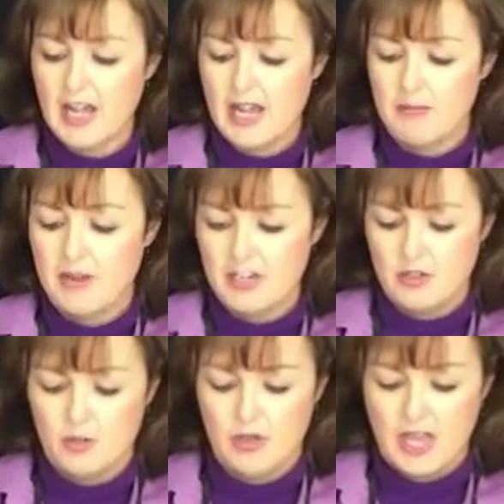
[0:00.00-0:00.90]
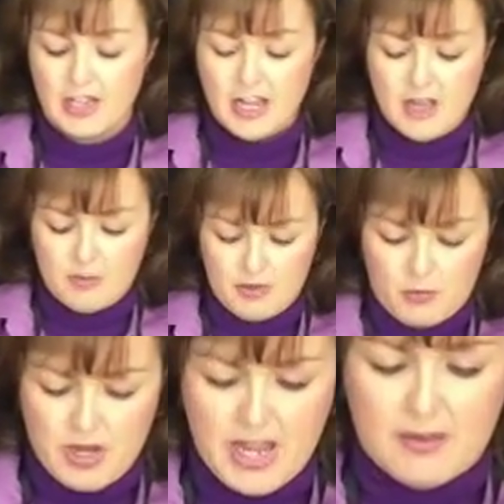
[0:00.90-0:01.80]
I may do that. But
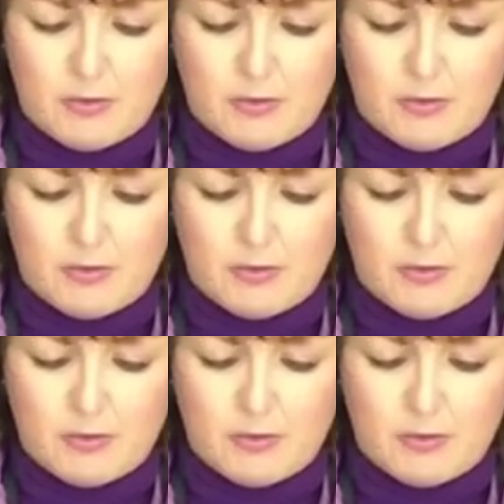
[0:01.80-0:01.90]
we have a